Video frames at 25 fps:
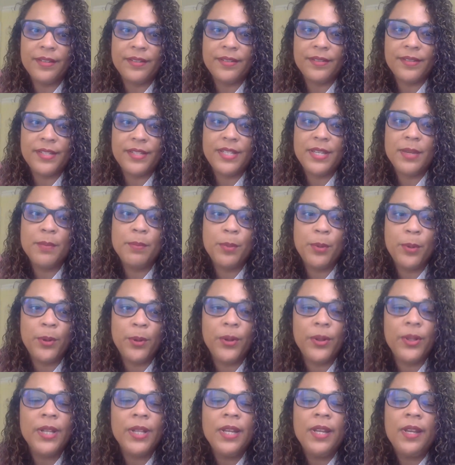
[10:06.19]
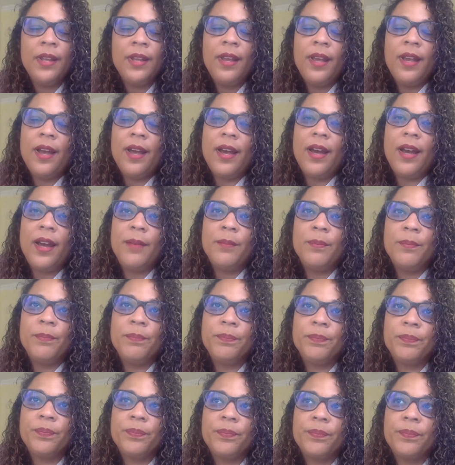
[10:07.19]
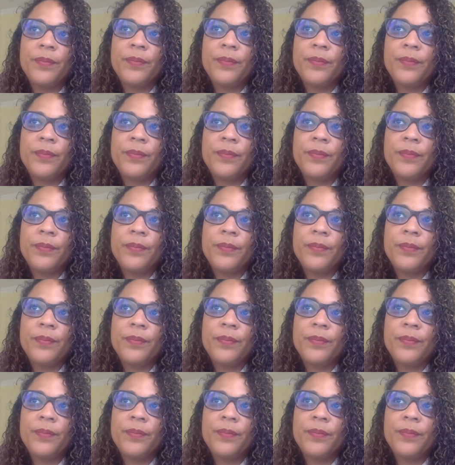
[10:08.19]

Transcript: simple um,